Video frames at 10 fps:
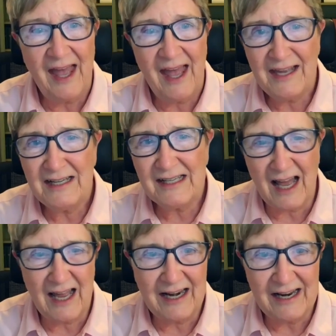
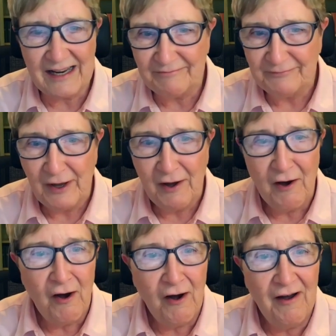Anxiety.
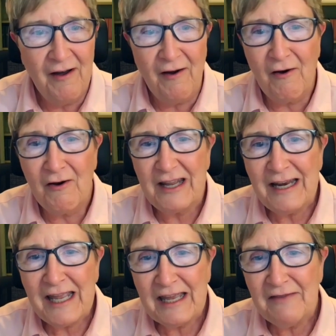On
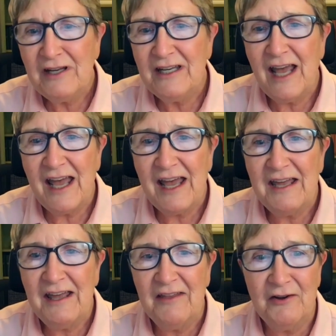any given
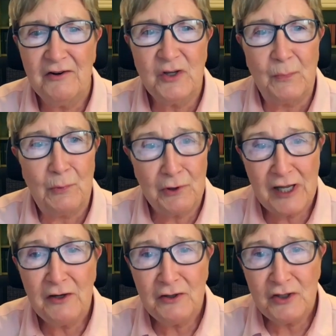day, there's a
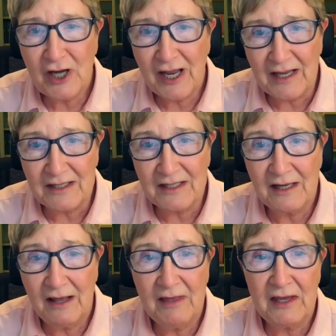pretty good
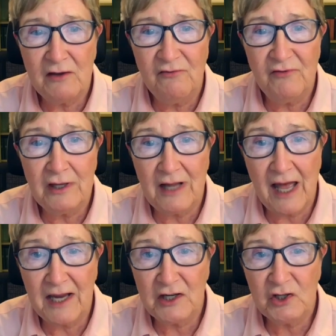chance that you'll feel
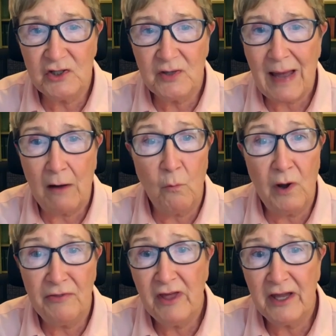anxious about
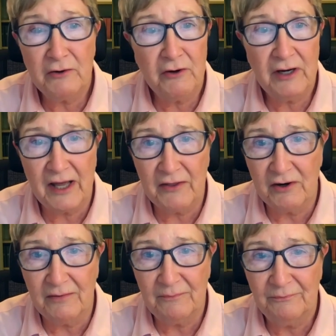one thing or
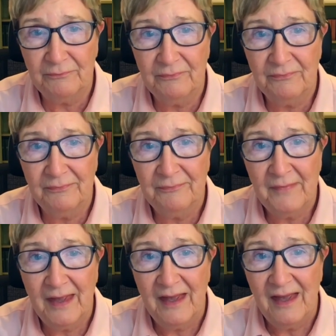another.
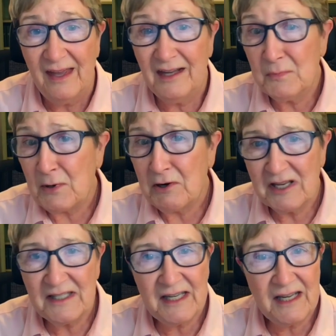
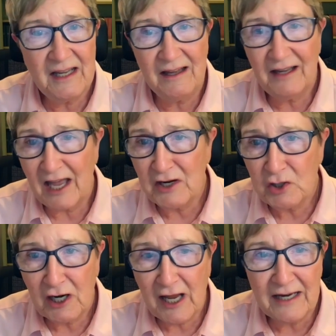Experiencing
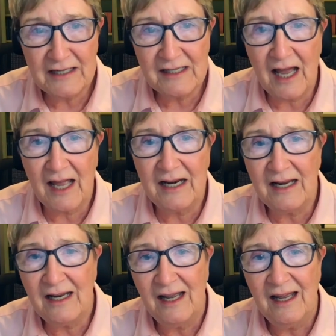occasional
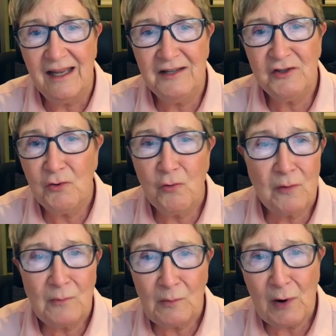anxiety is a
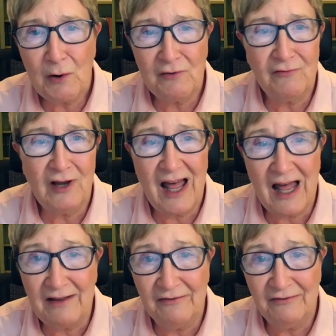normal part of
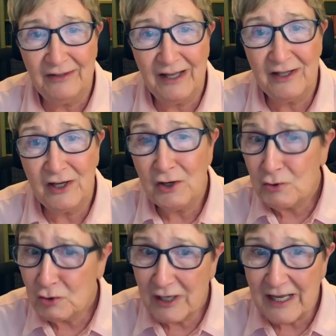life.
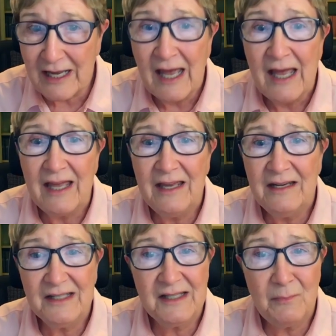Usually,
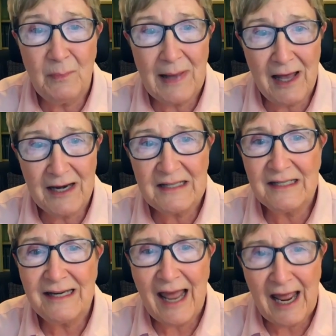it's the body's
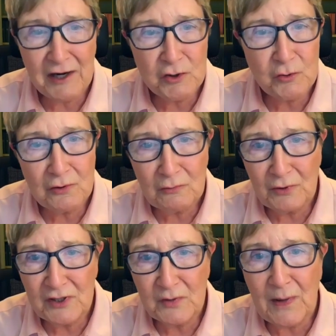natural
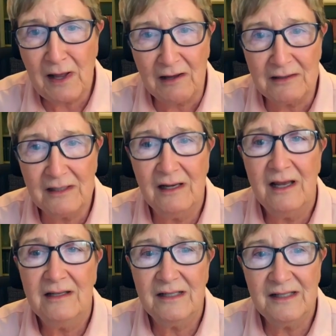response
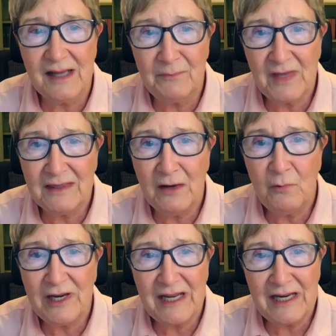to something that
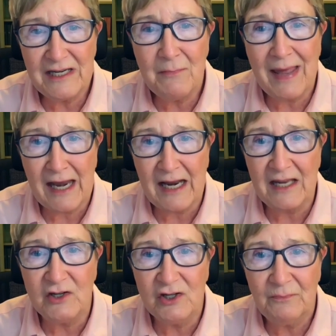we need to
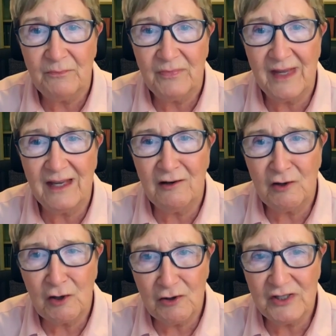manage. It
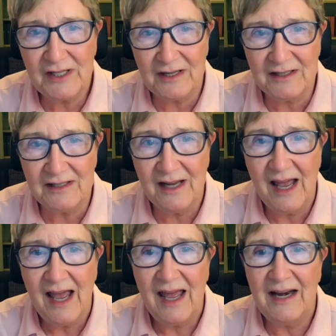alerts us
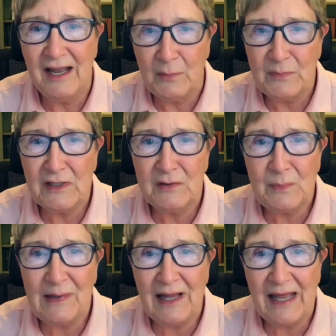and helps us
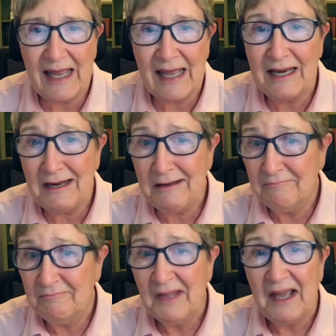plan
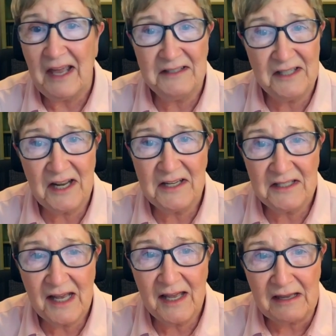and stay
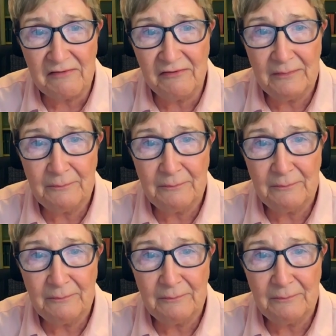safe.